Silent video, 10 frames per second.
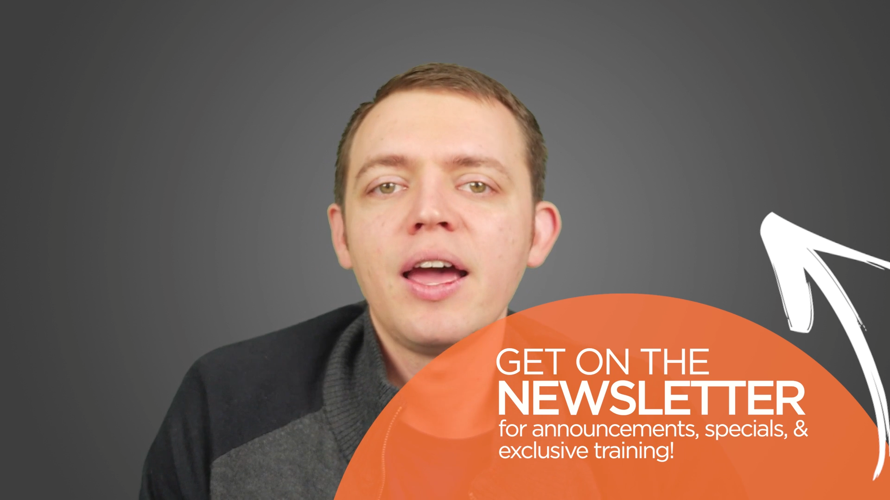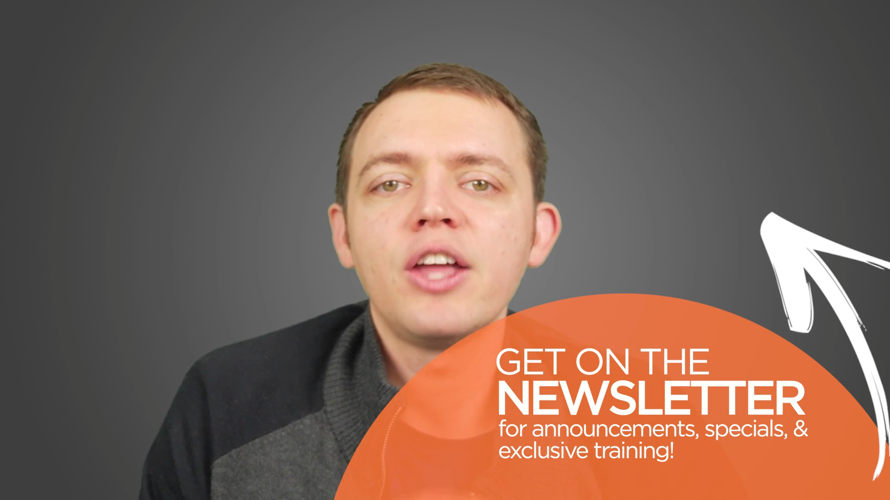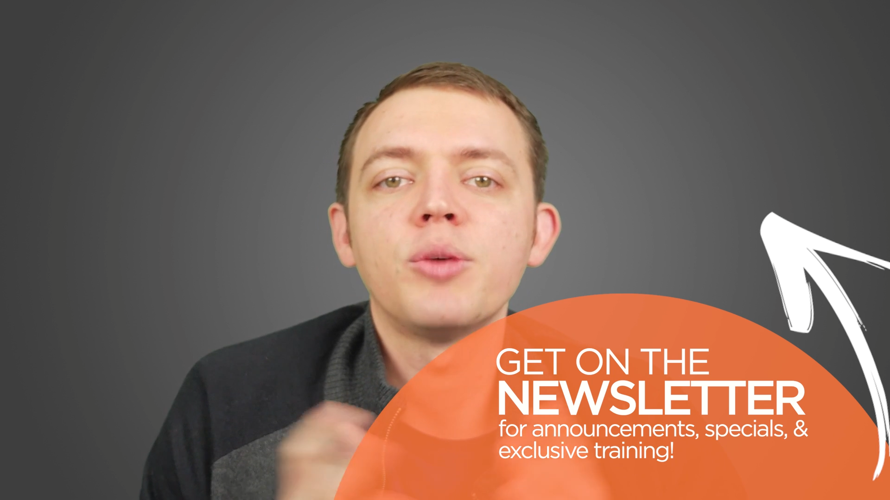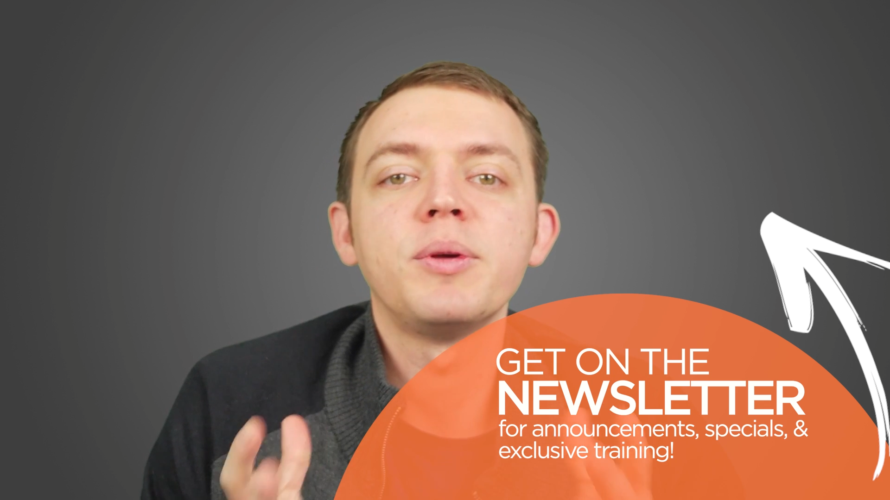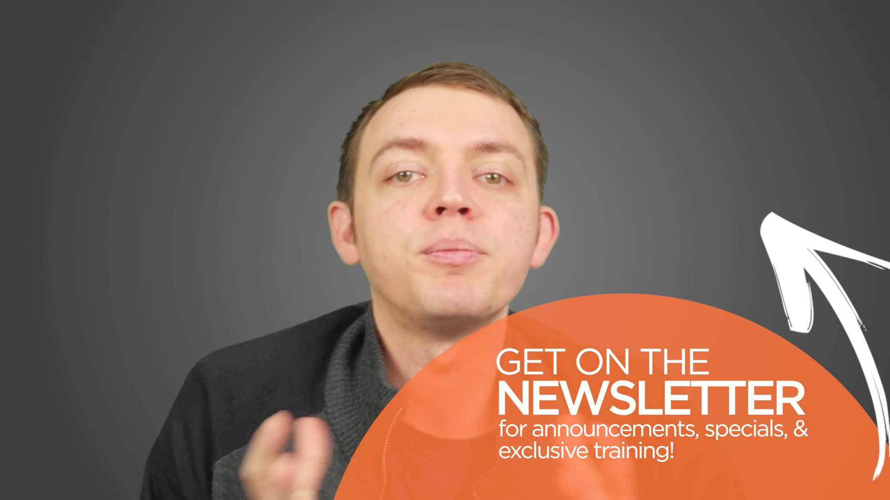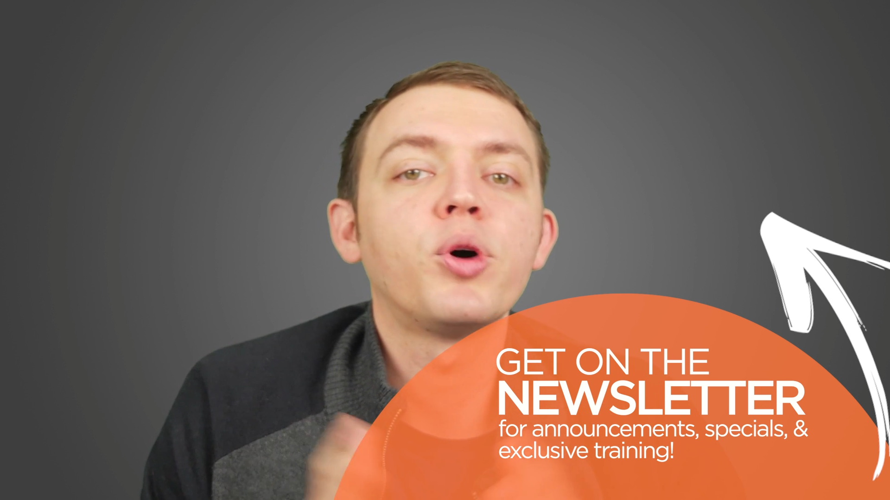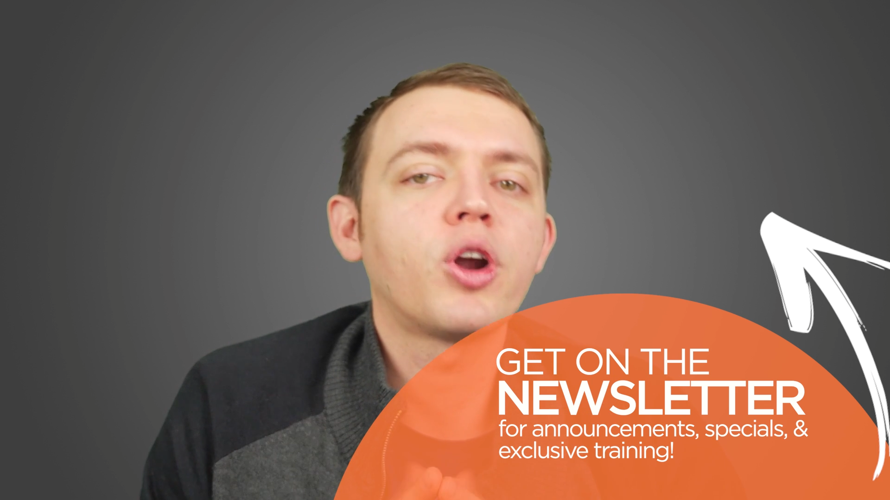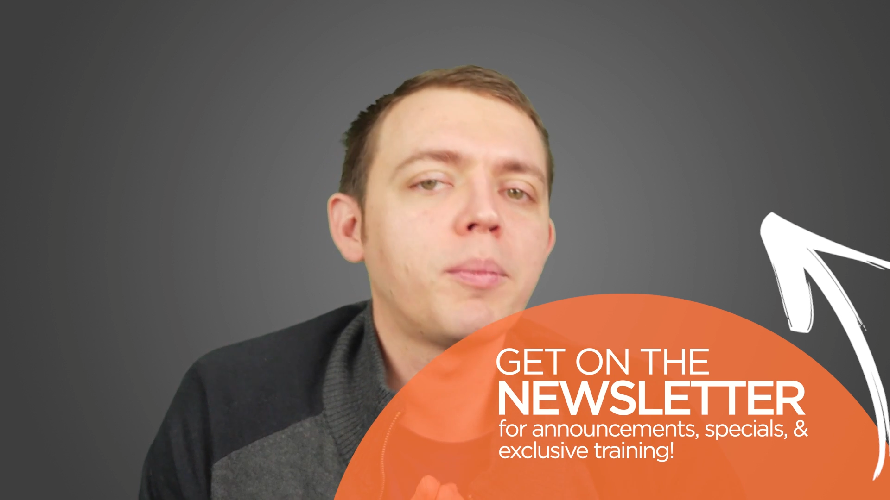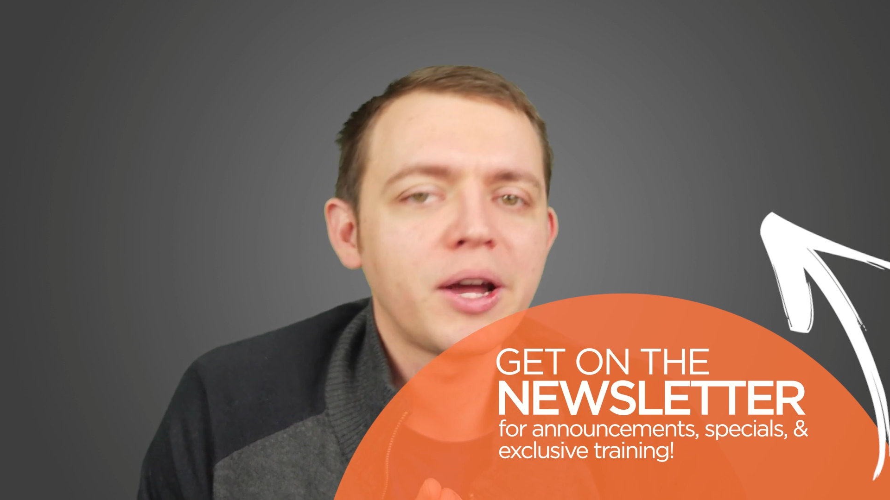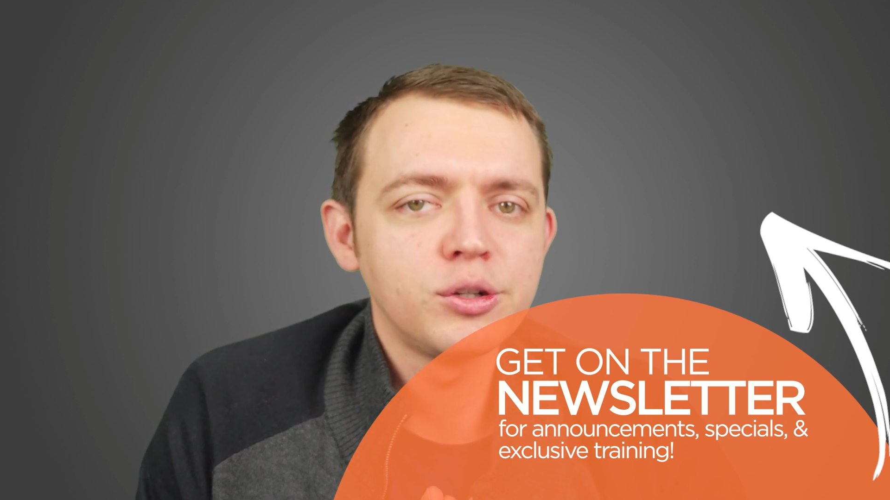and you'll be put
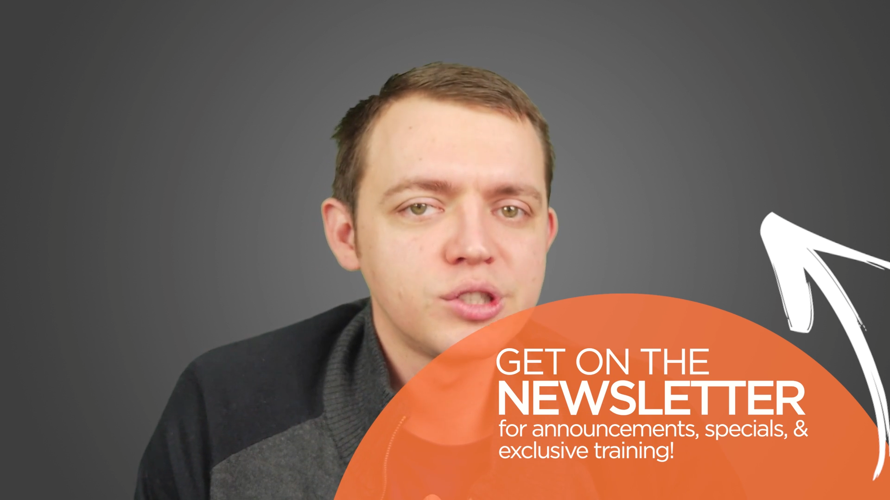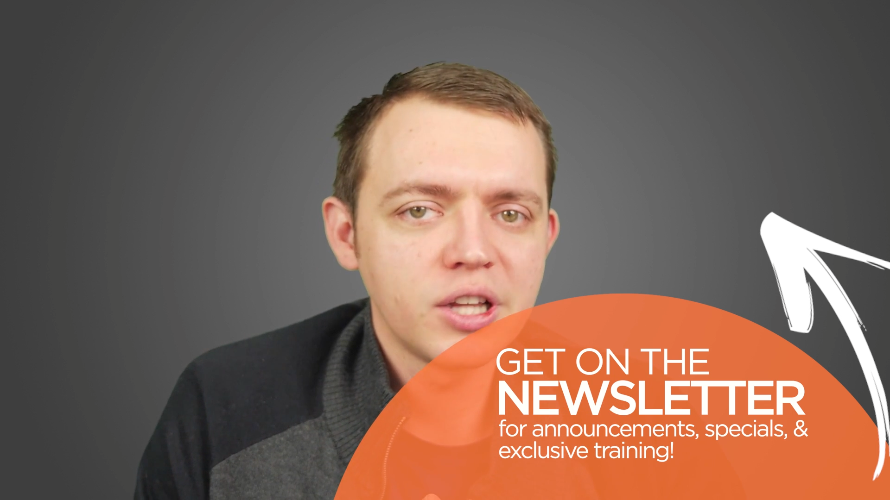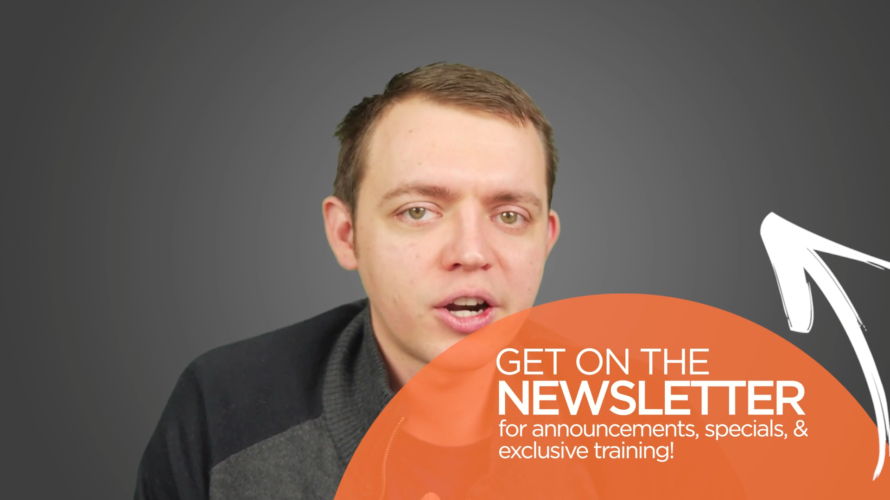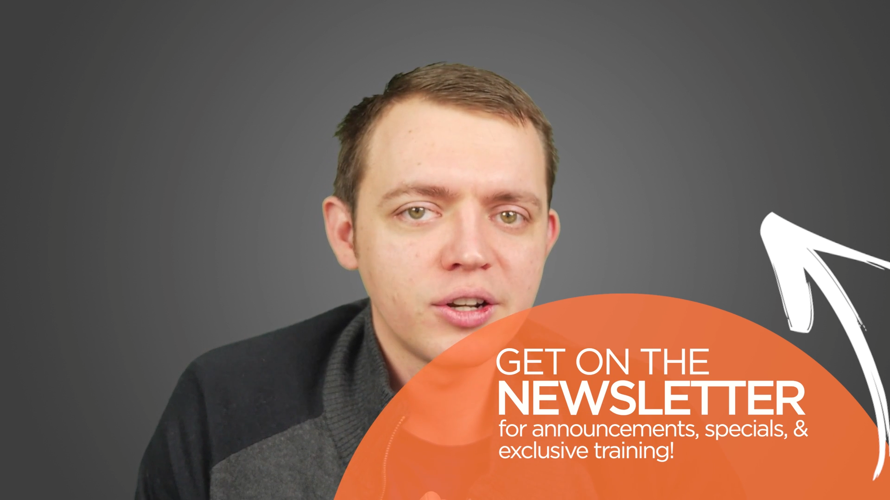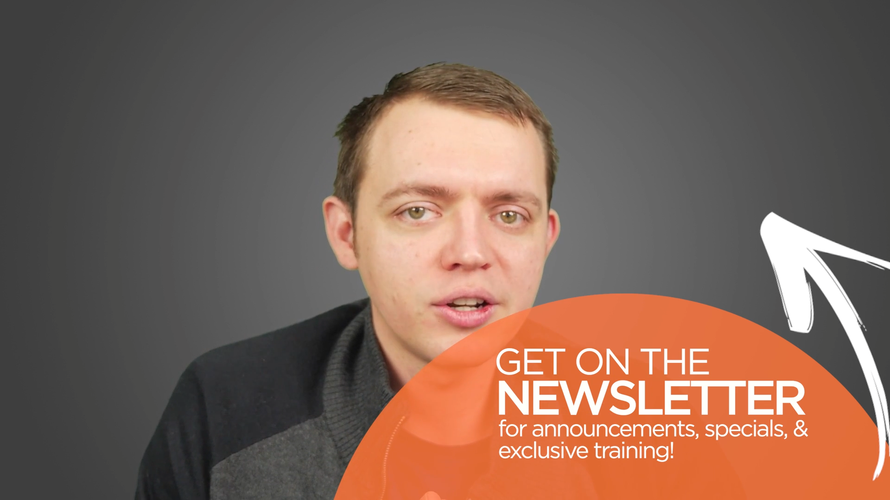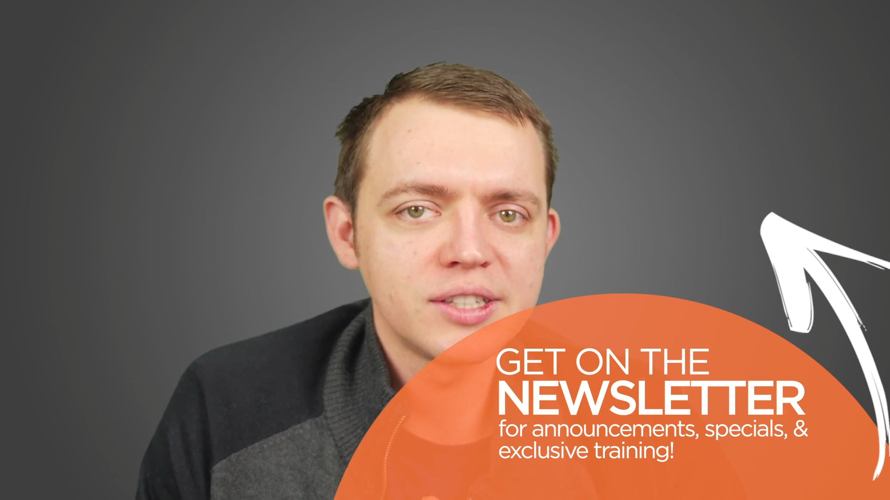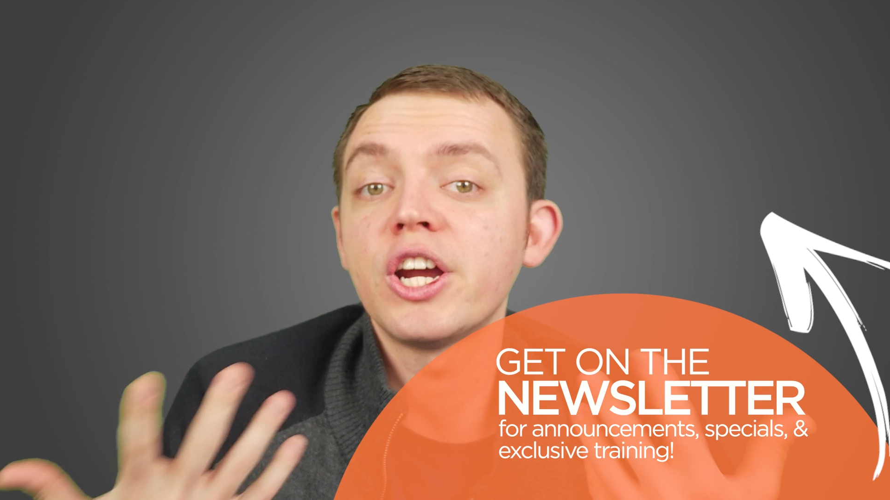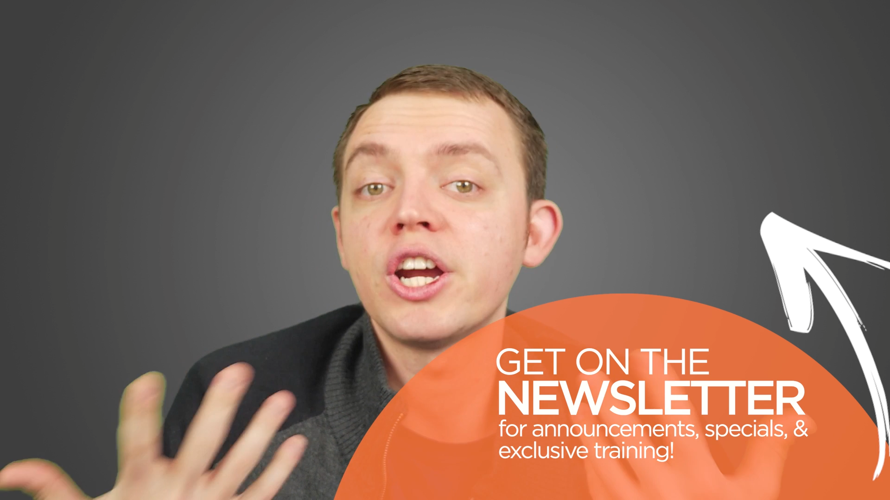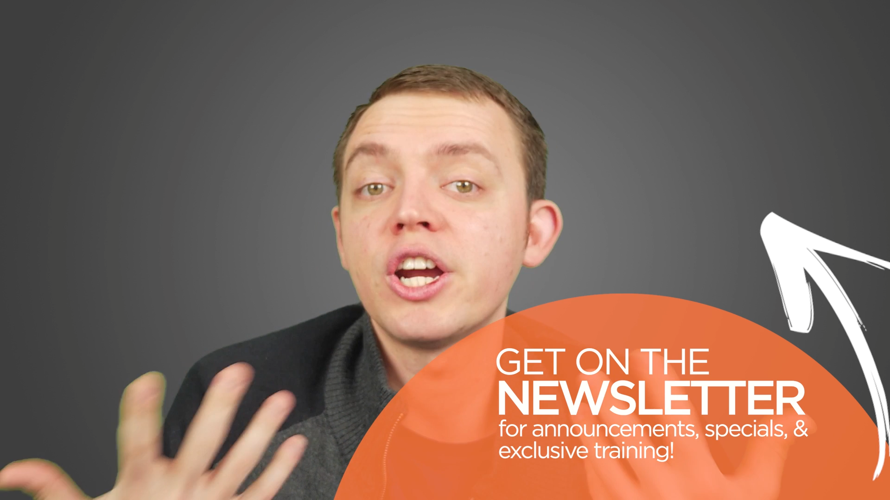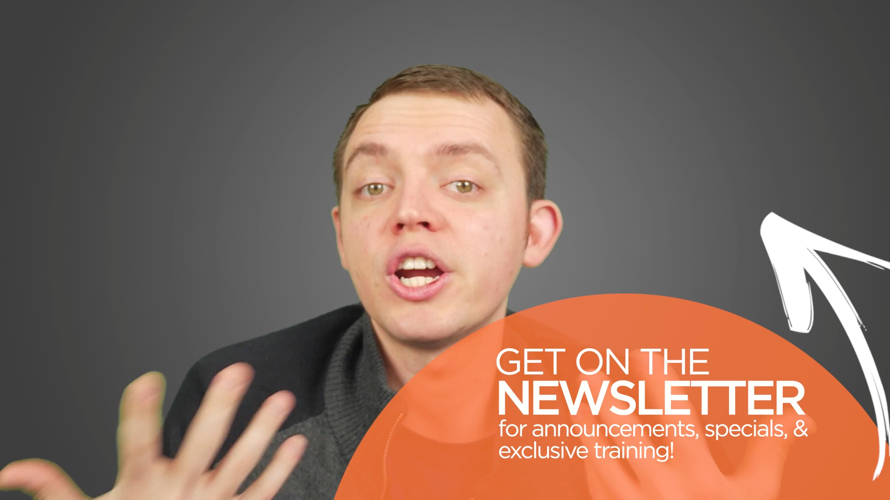on my newsletter list
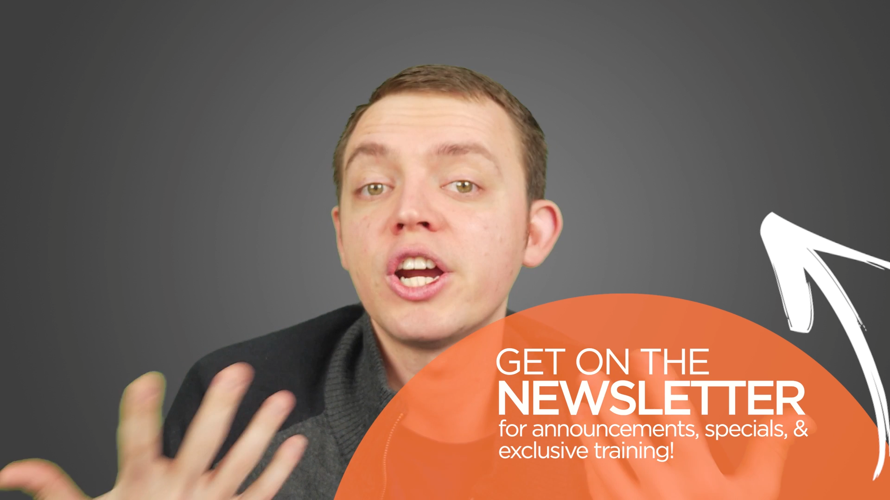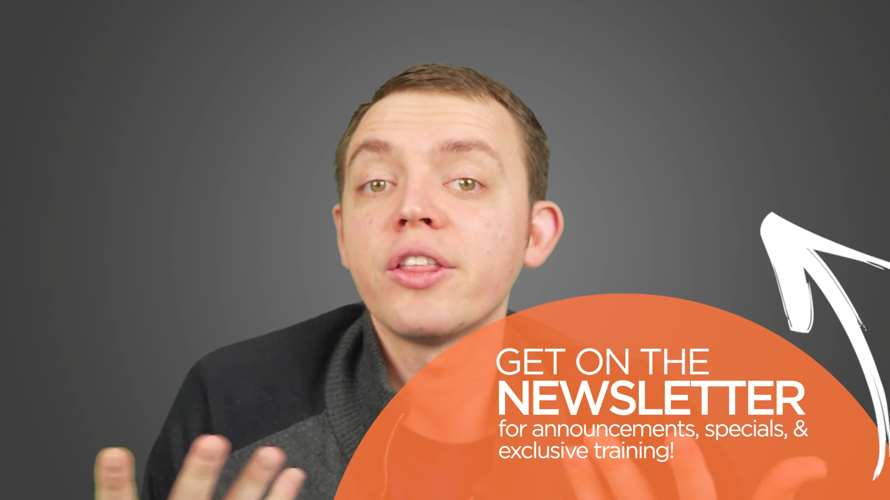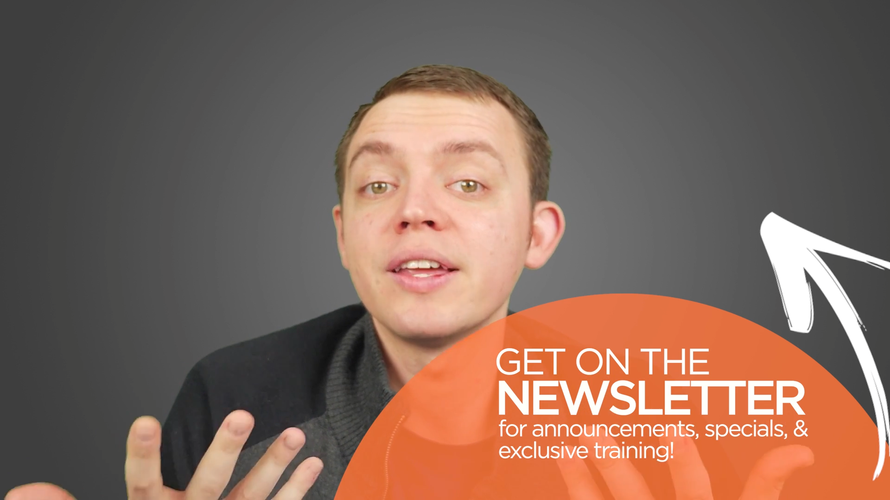where I share